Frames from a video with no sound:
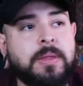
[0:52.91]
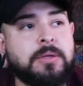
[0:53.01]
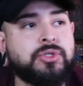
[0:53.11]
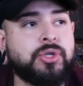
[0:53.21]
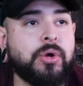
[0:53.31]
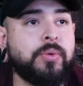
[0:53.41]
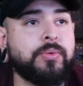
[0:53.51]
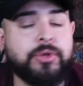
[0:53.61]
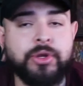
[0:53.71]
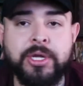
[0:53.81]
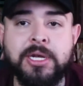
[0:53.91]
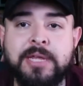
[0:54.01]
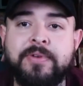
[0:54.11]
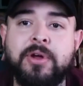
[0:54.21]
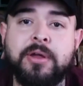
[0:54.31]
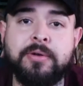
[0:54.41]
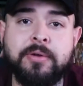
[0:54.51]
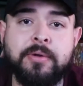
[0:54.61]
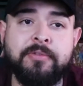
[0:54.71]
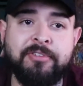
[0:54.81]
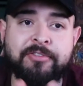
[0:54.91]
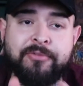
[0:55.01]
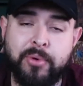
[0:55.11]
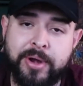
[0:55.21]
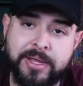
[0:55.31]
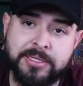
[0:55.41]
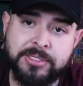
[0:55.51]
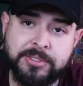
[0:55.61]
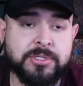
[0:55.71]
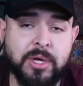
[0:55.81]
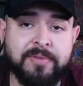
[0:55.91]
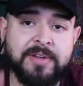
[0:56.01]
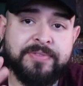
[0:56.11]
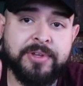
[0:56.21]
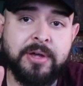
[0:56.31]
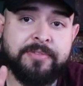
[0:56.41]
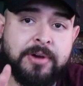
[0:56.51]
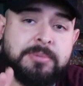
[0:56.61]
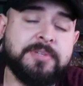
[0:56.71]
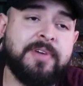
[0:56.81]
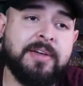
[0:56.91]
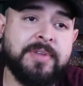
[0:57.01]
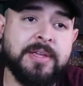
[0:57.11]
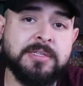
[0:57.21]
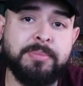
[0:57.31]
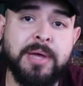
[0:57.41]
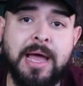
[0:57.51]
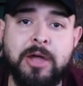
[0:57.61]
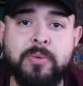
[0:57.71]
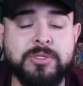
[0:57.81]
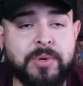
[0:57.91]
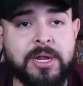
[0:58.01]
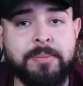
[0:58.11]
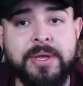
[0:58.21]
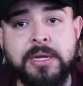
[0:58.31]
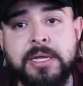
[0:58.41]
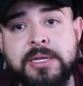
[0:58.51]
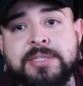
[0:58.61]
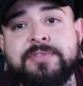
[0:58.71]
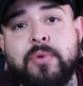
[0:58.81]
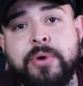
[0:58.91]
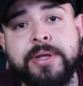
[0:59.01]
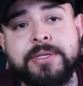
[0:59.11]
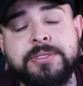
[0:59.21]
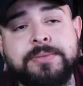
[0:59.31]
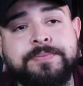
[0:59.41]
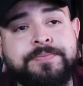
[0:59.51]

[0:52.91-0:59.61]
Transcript: So you're gonna leave it on for 4 days. So I've left it on for up to 5 days, but I always recommend at least 4 days.